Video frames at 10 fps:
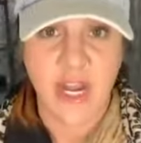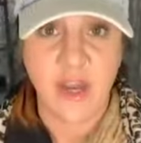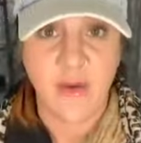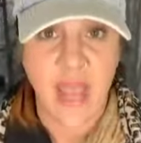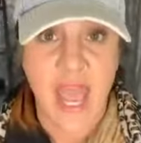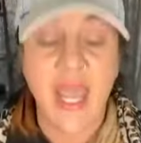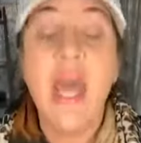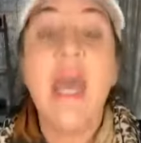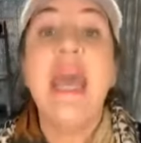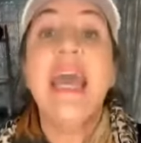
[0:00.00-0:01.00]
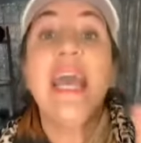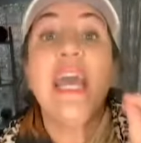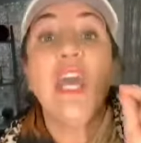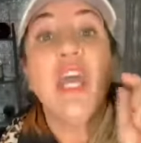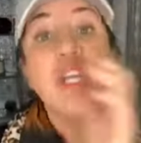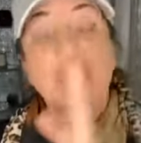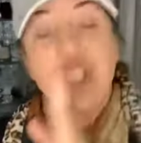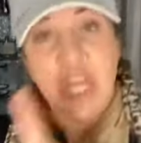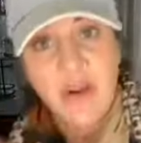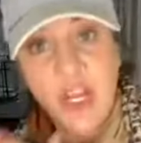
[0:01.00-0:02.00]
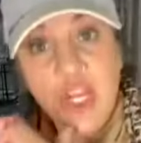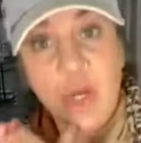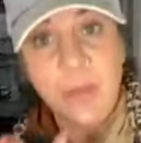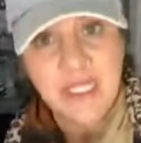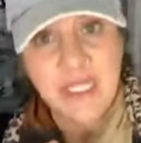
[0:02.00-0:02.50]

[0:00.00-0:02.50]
Okay sharing your business